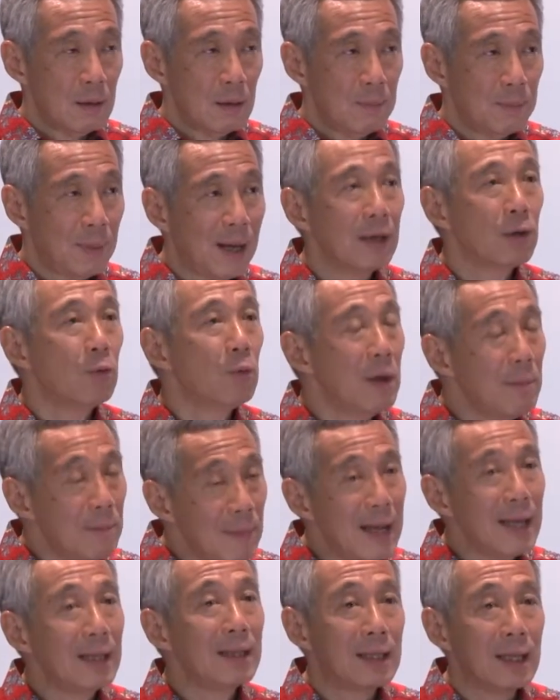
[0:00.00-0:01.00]
But we
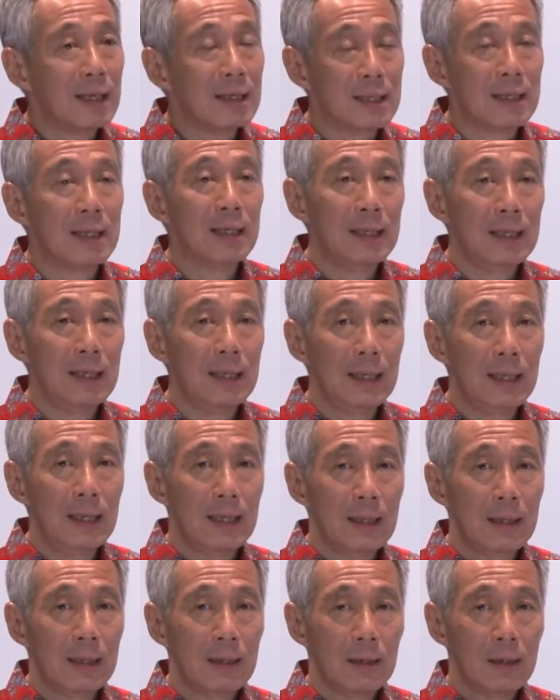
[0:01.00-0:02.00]
made the journey
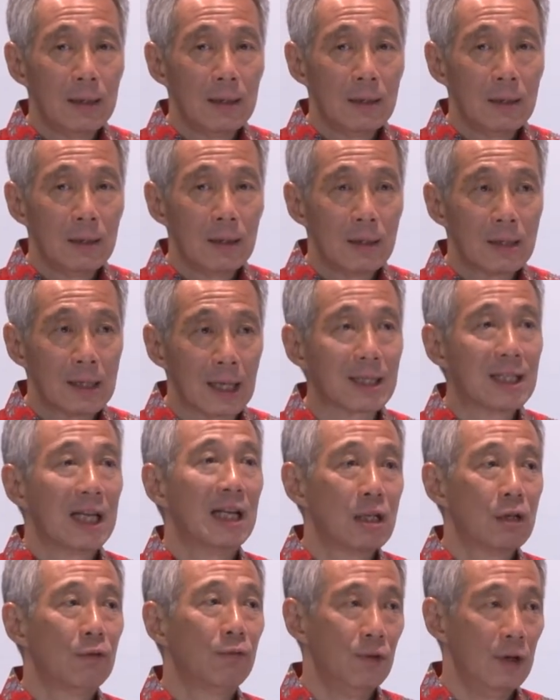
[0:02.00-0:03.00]

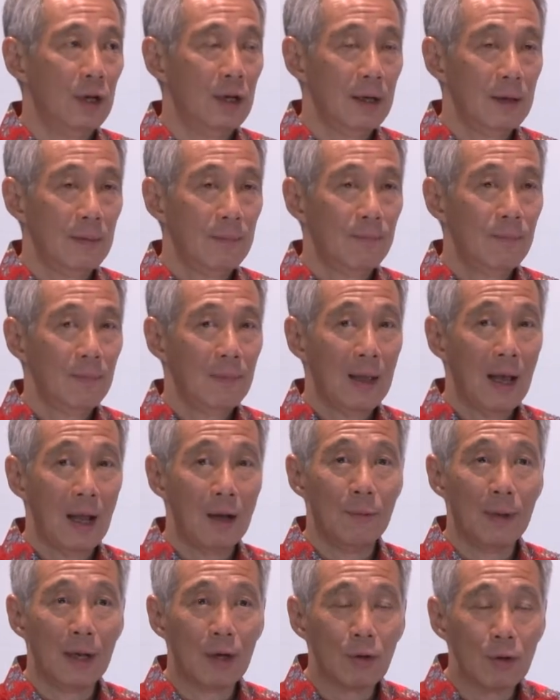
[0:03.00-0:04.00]
successfully,
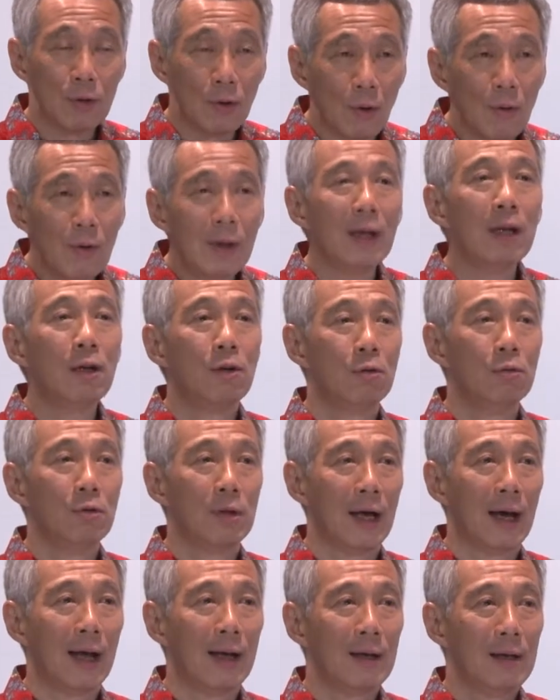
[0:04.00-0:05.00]
and we could only do
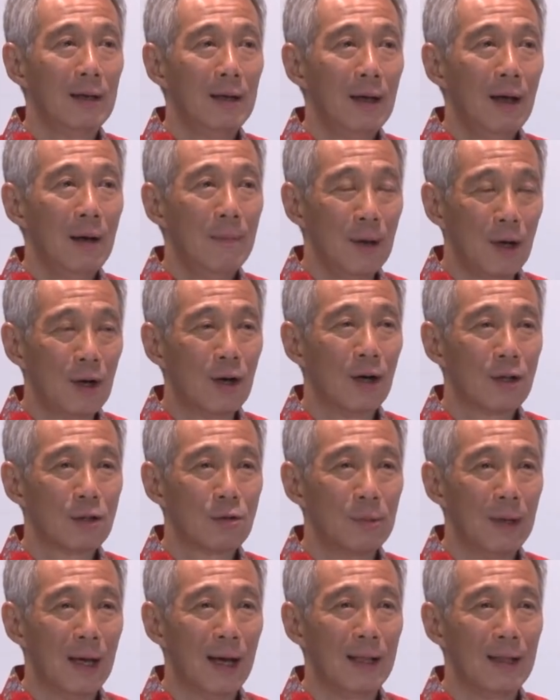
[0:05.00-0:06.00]
that
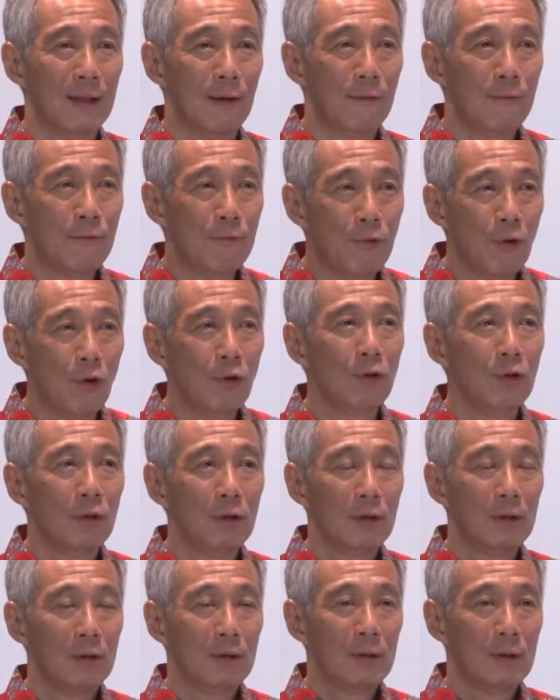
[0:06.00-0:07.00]
because we had the
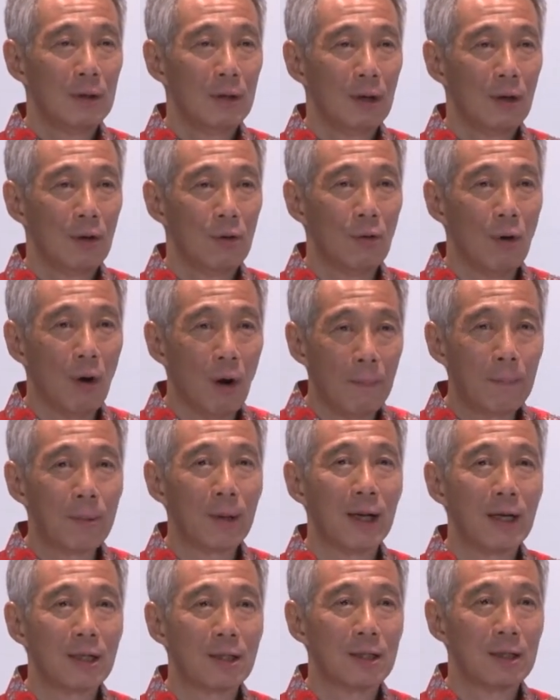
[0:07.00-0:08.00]
full
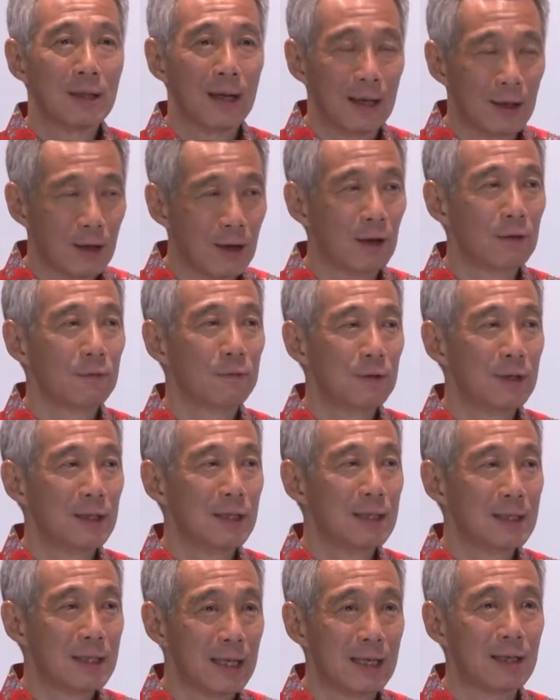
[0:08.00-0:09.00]
cooperation and
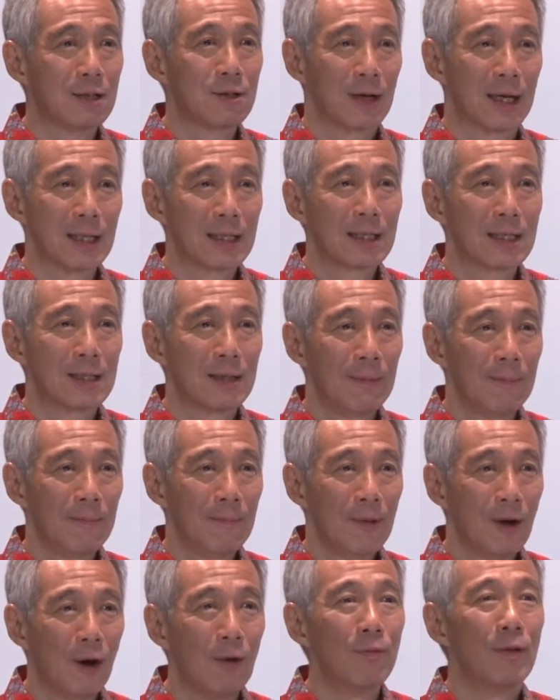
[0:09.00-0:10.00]
confidence and trust
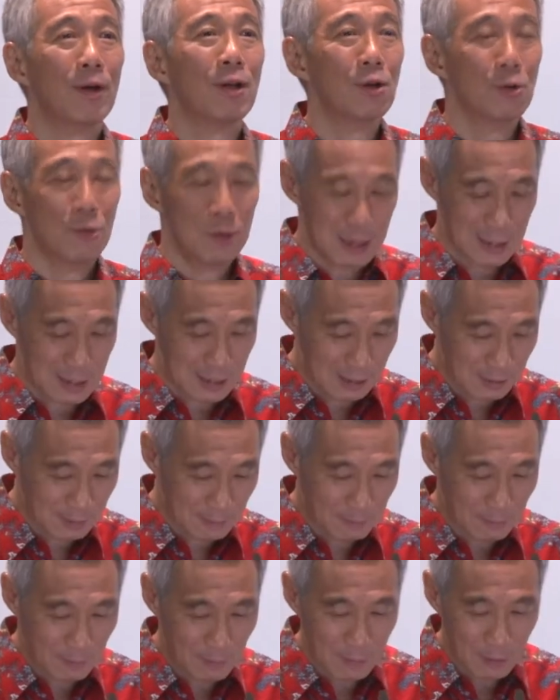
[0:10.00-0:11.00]
of the union,
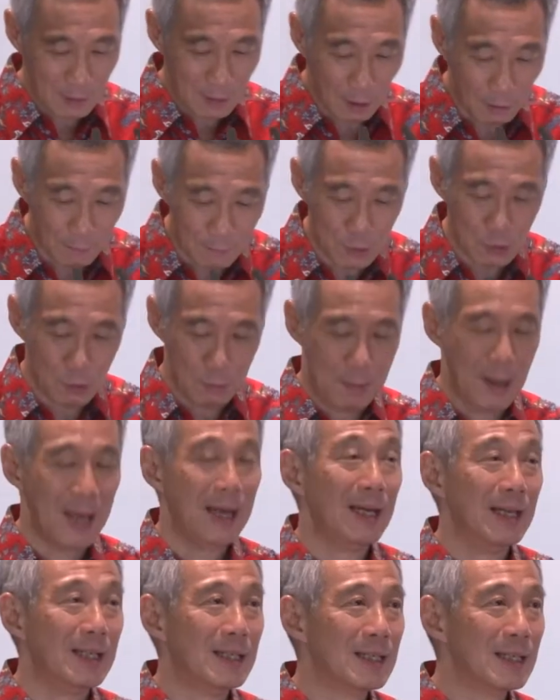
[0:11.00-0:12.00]
of
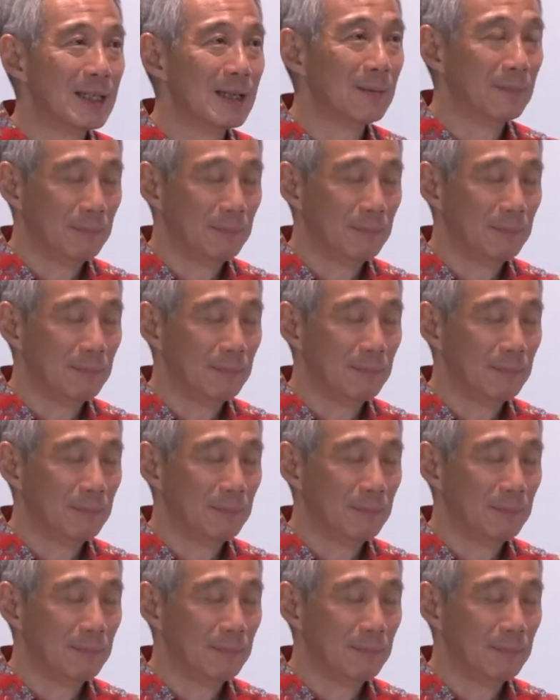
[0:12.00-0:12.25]
UPAGE.